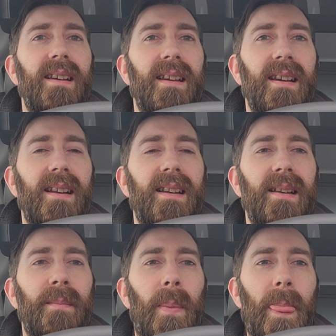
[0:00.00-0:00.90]

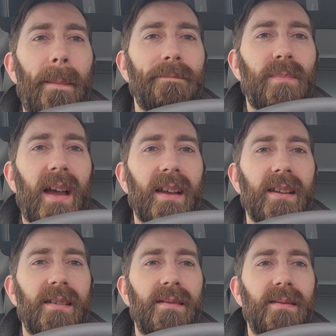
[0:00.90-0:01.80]
and I
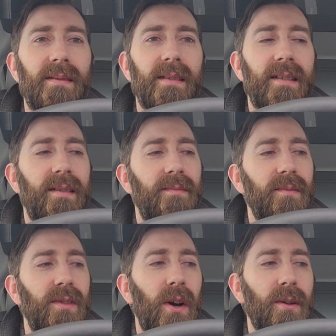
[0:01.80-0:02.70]

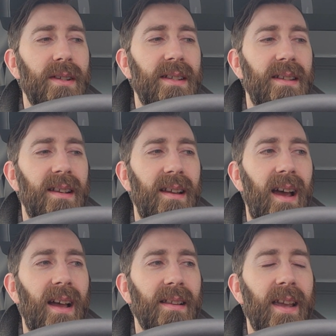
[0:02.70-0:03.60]
noticed
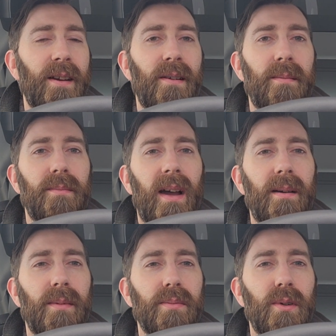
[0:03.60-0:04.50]
on the camera,
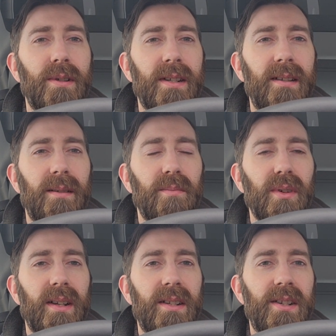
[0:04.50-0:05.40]
I'm approaching a
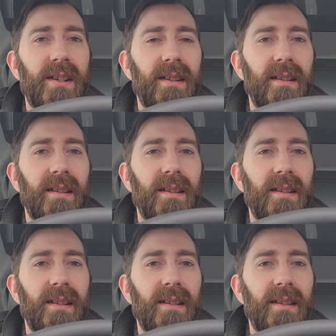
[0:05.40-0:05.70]
bridge,